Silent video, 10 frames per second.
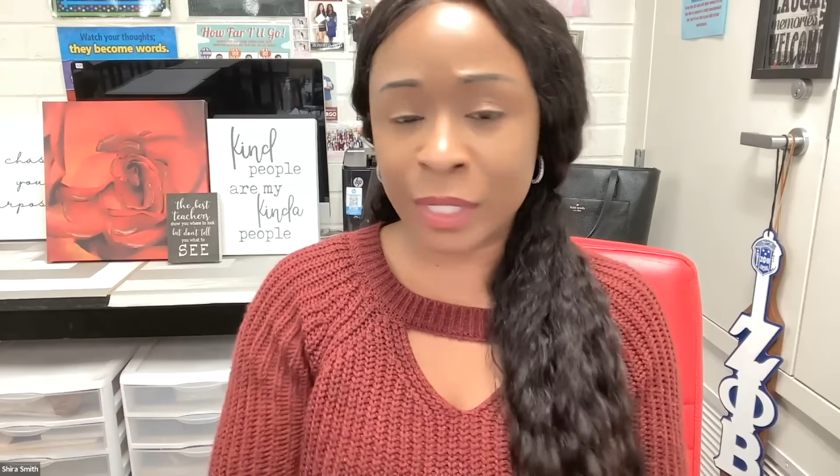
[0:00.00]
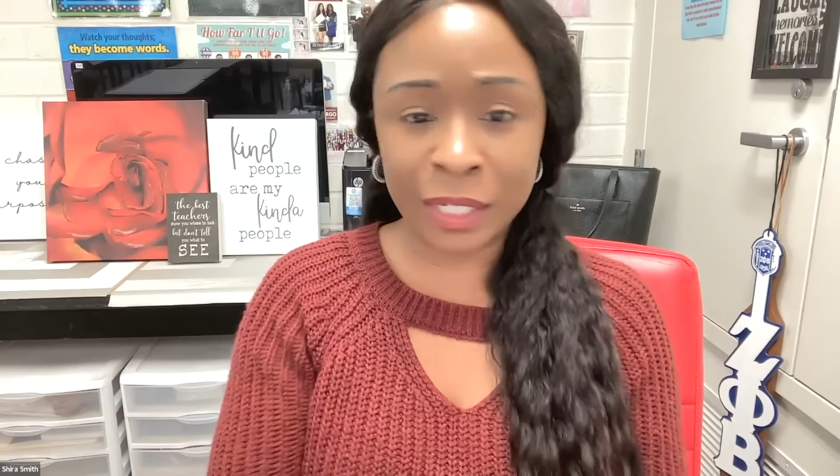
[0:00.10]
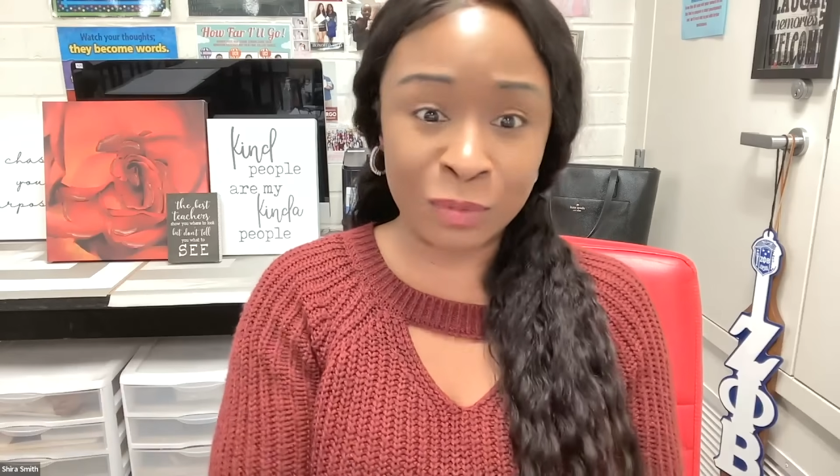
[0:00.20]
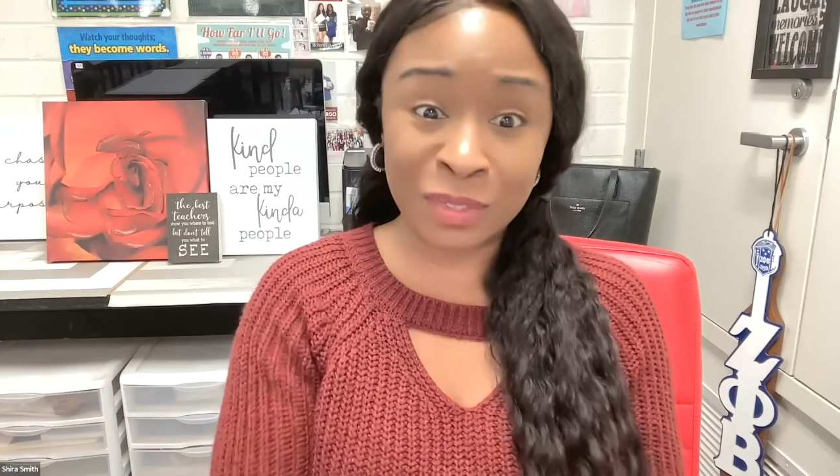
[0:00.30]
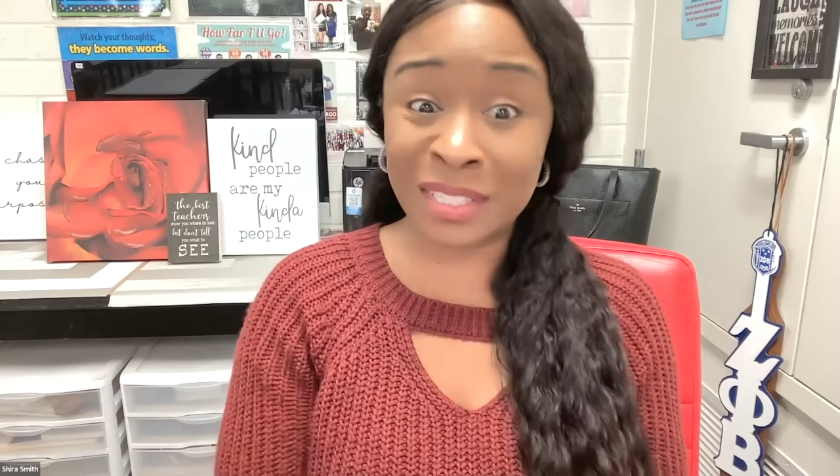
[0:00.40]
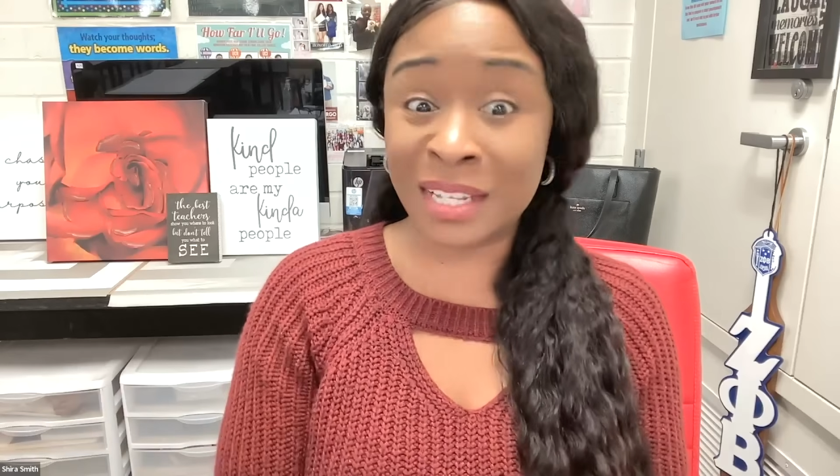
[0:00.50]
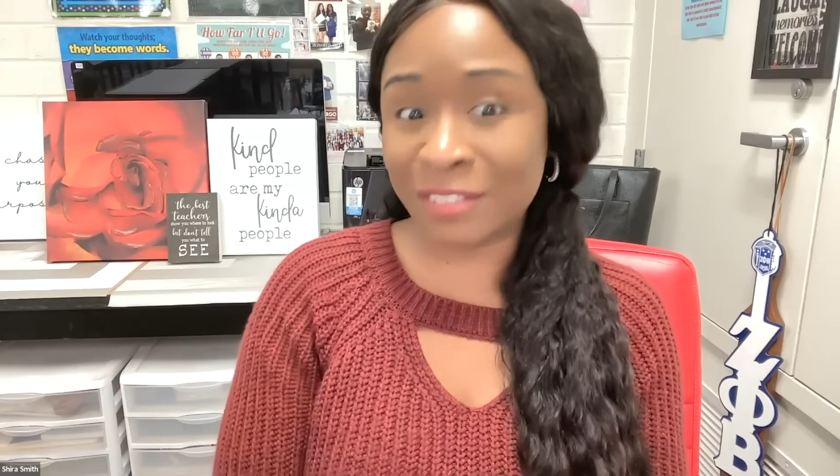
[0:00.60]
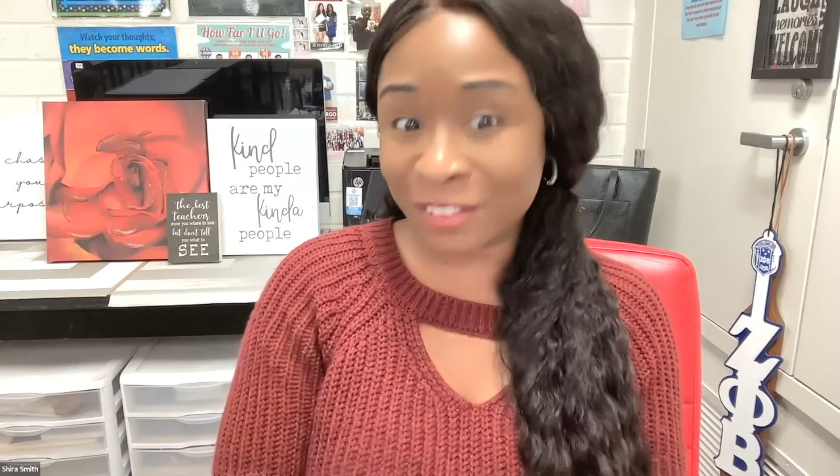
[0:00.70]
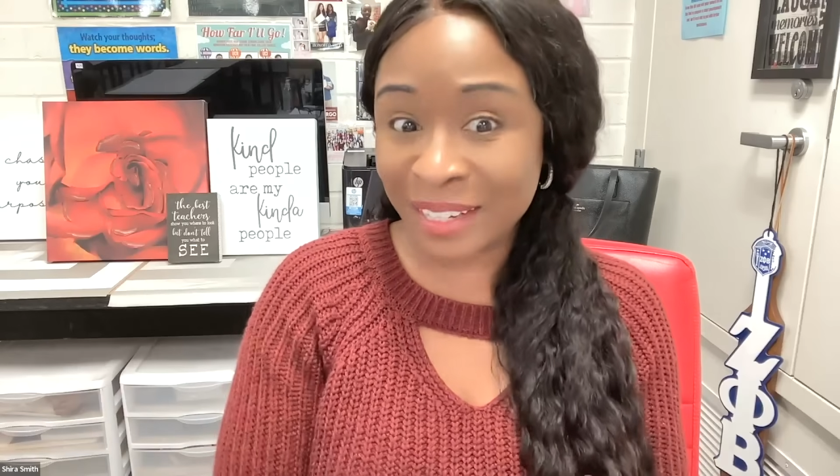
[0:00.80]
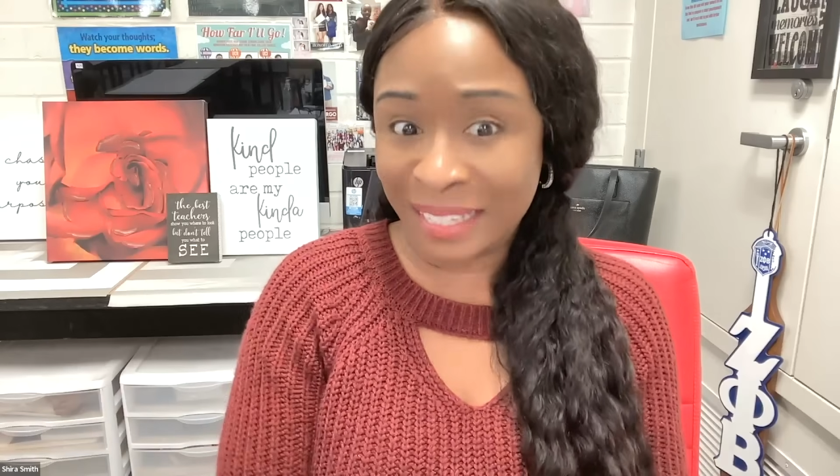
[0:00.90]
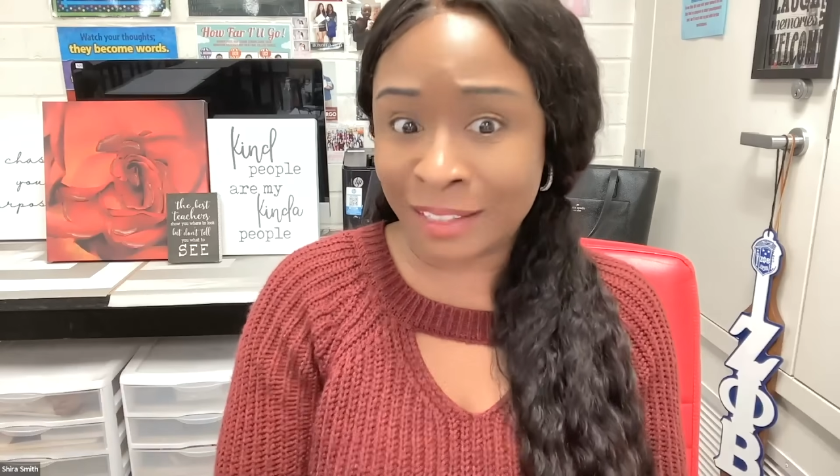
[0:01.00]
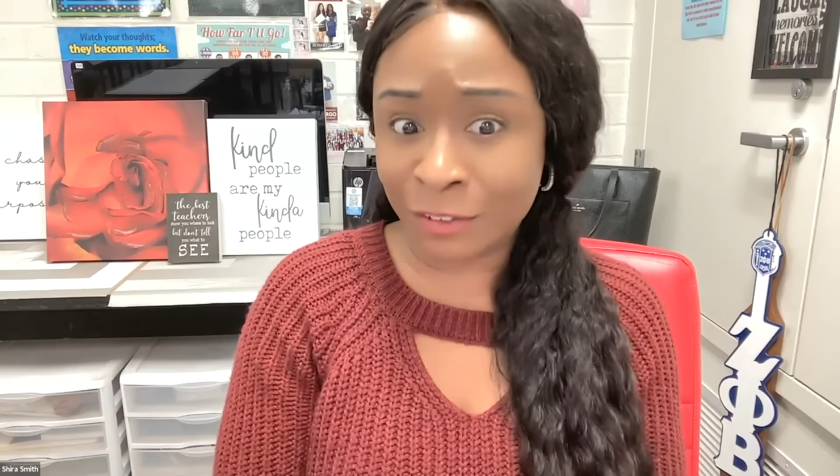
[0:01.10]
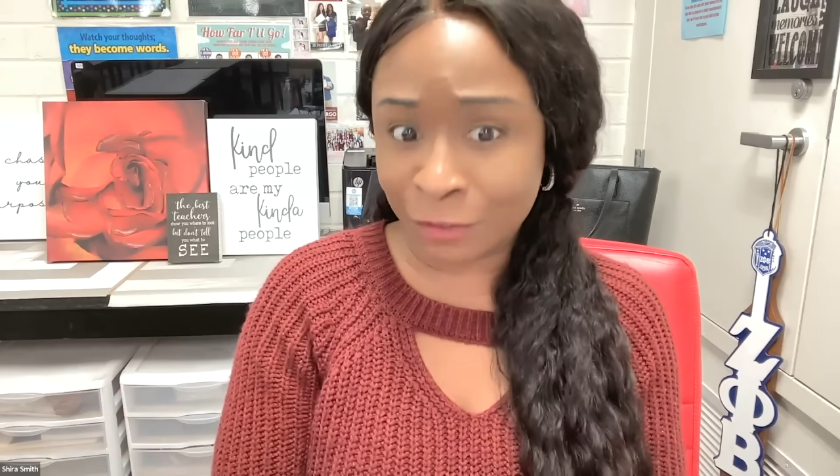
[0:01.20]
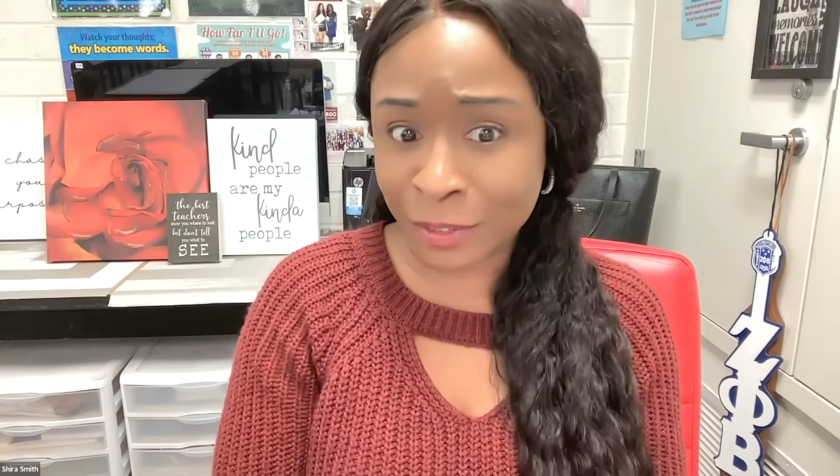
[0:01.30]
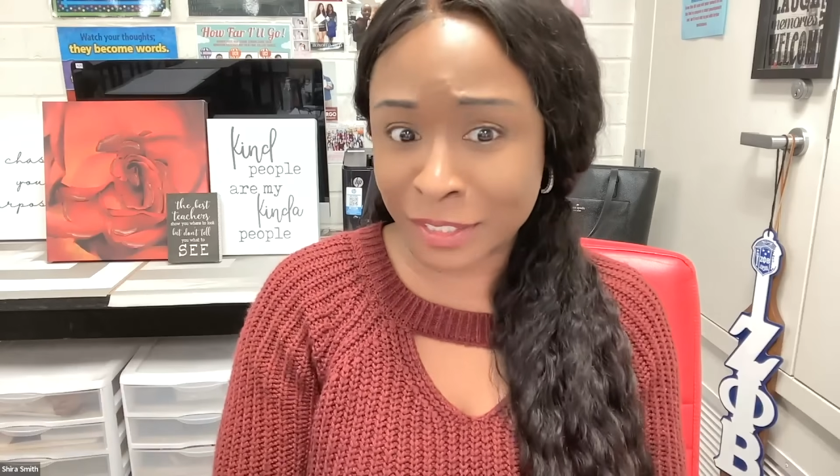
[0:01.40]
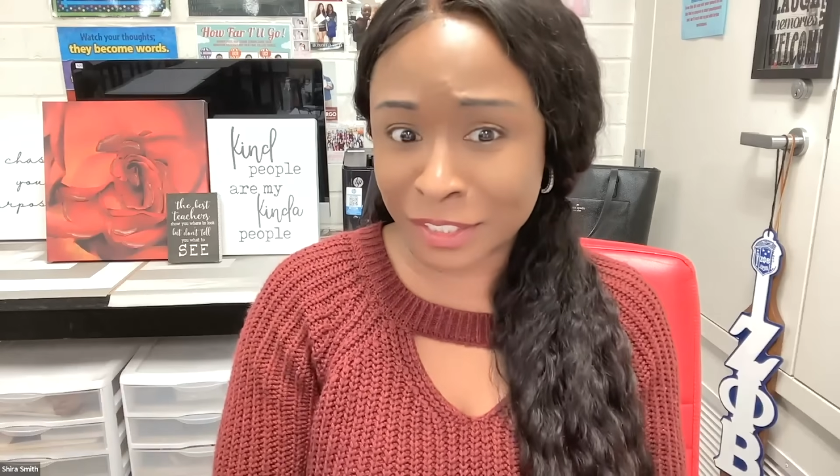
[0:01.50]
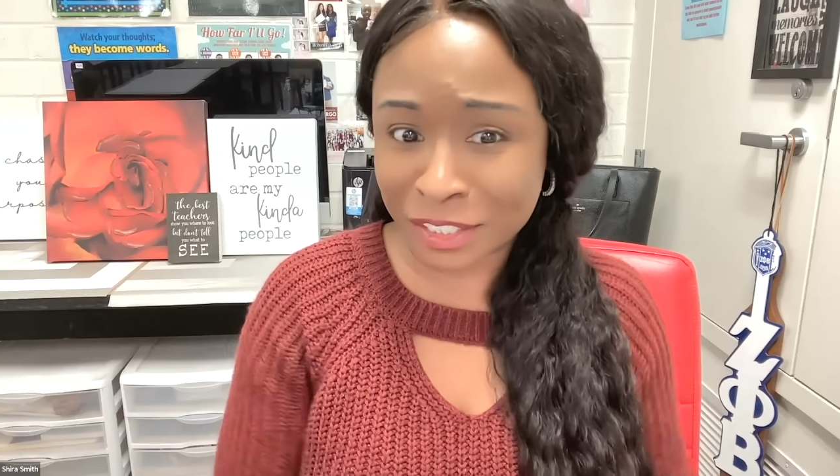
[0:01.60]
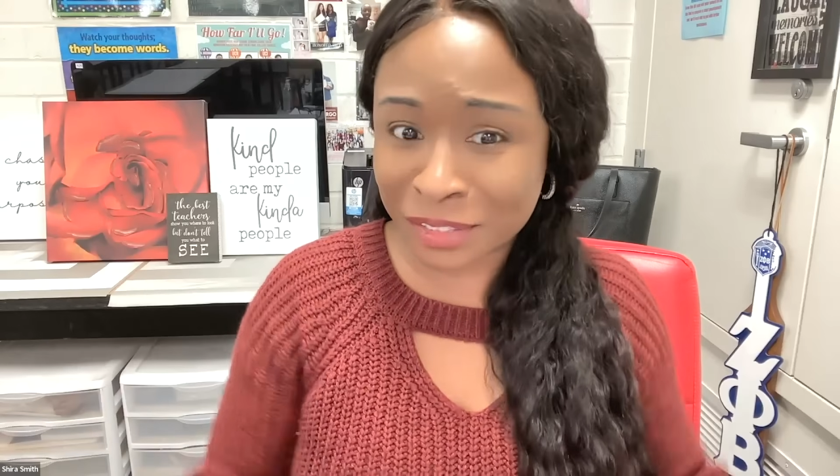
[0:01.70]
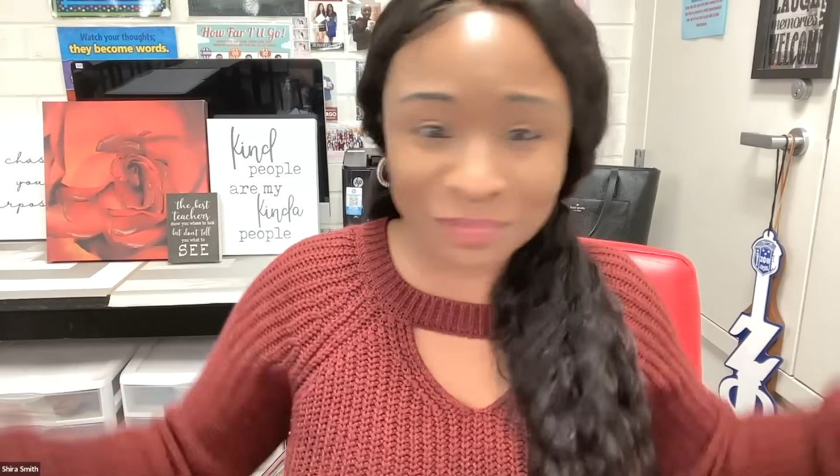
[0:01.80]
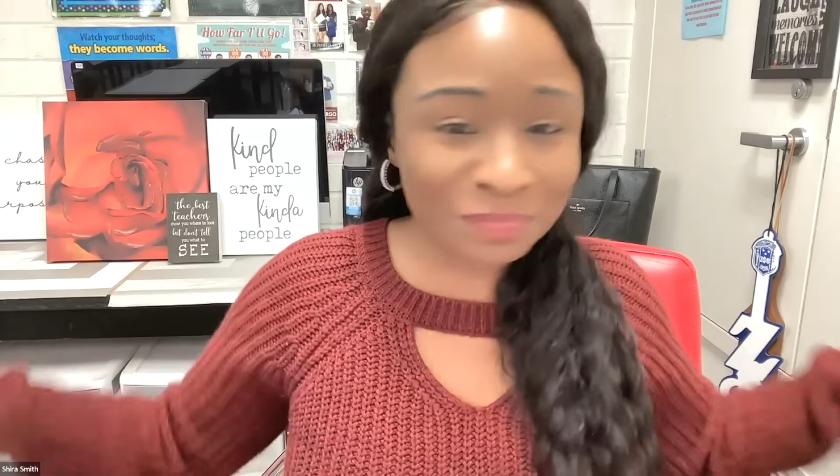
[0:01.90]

and it was never in the fridge.